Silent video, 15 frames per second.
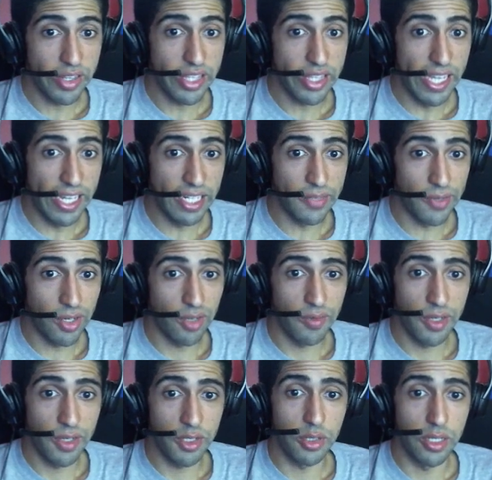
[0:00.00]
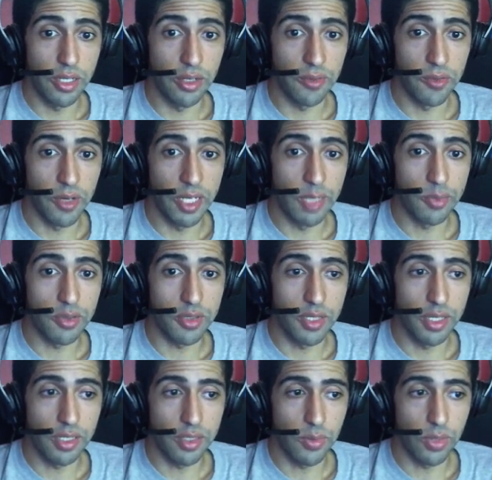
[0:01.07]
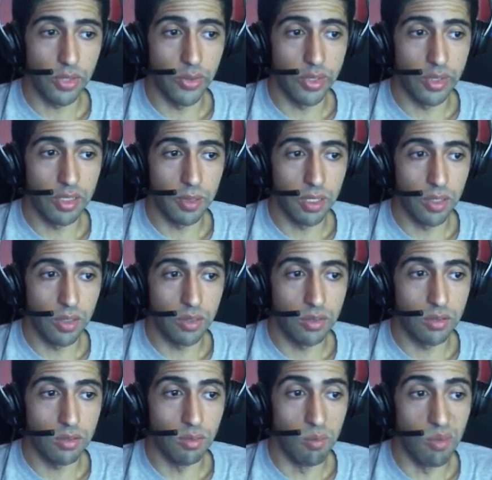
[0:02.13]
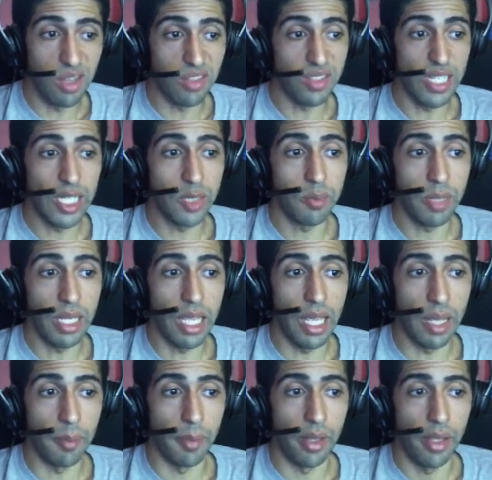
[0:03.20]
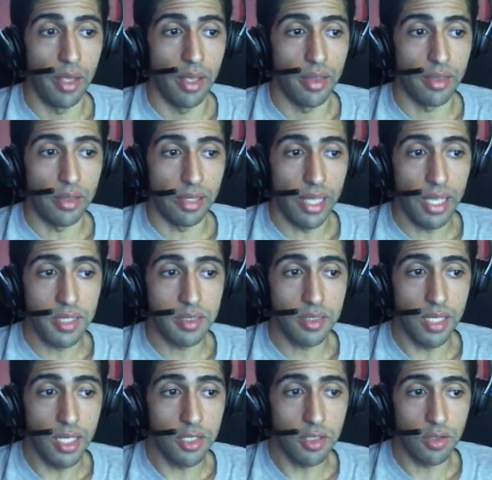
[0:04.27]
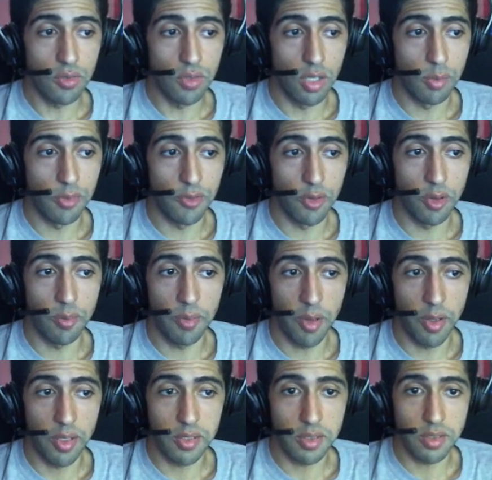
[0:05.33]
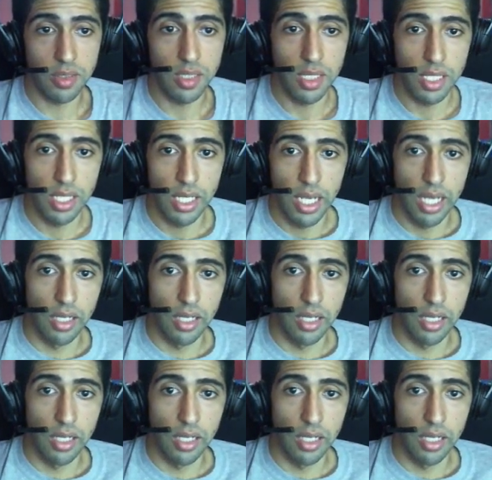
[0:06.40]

the end of our adventure here for any percent. We're going to be going to Meltdown Mayhem, the last stage on the run before the boss, and